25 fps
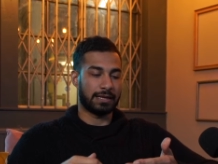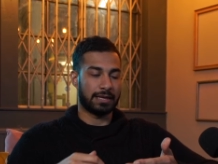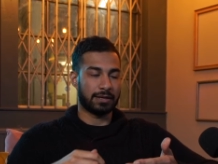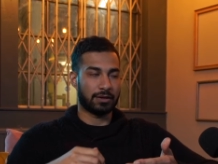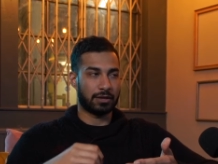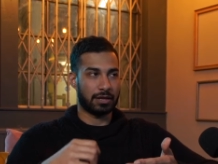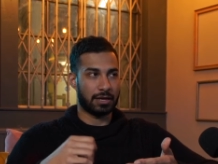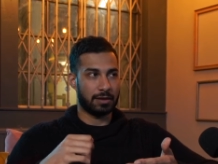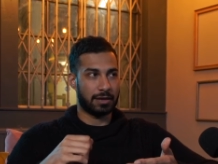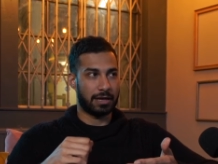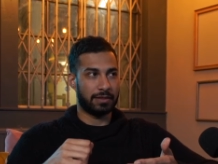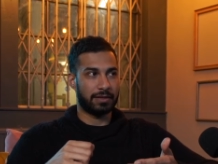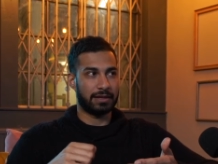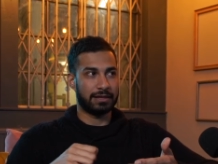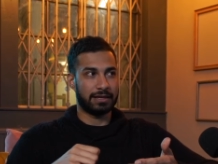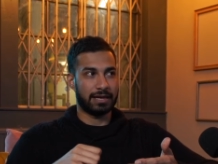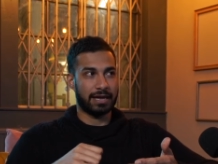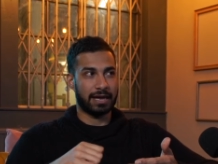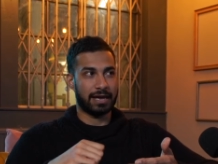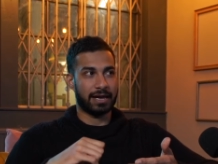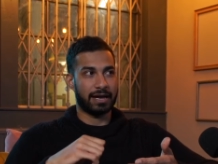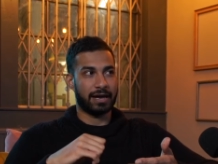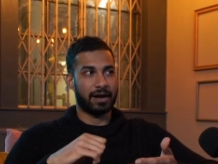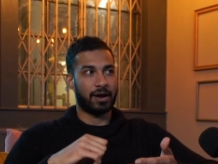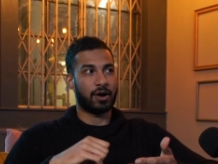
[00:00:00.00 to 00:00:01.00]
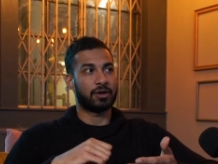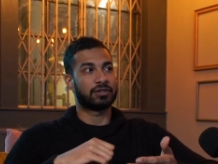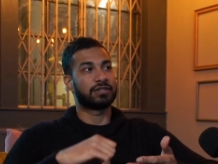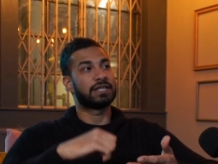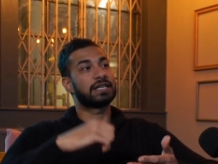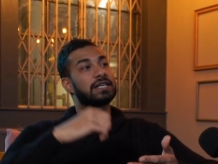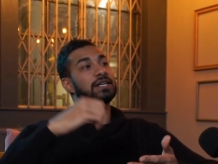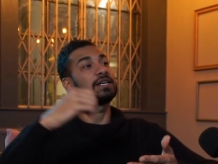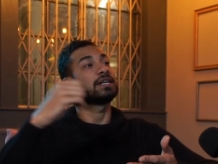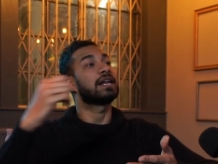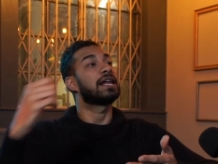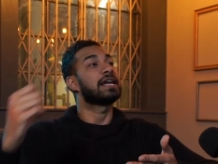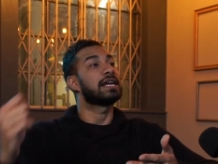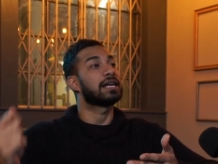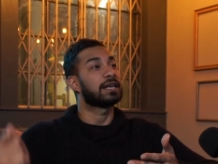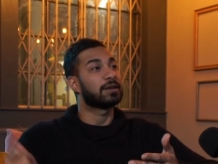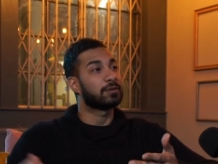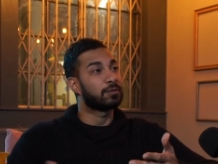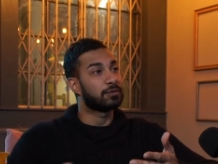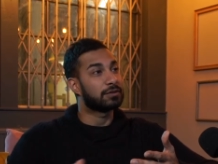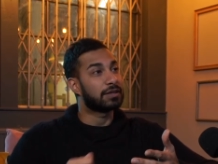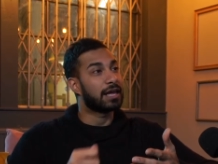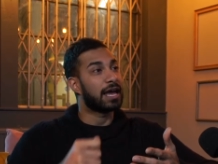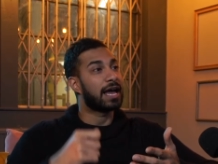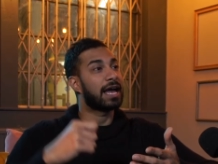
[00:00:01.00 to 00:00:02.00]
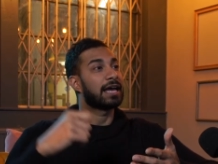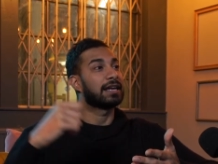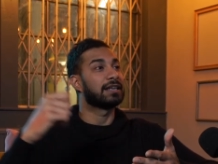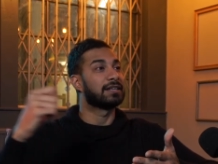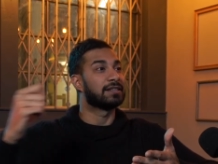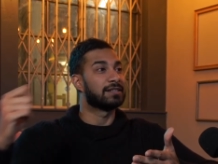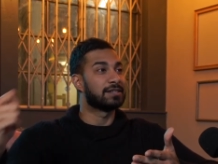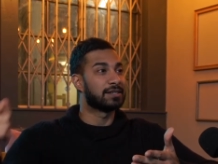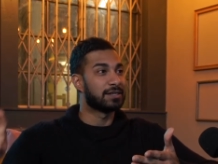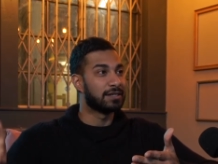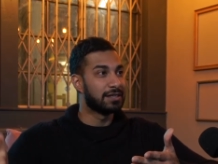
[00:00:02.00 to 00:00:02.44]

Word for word: they got, and then they're articulating with their hands,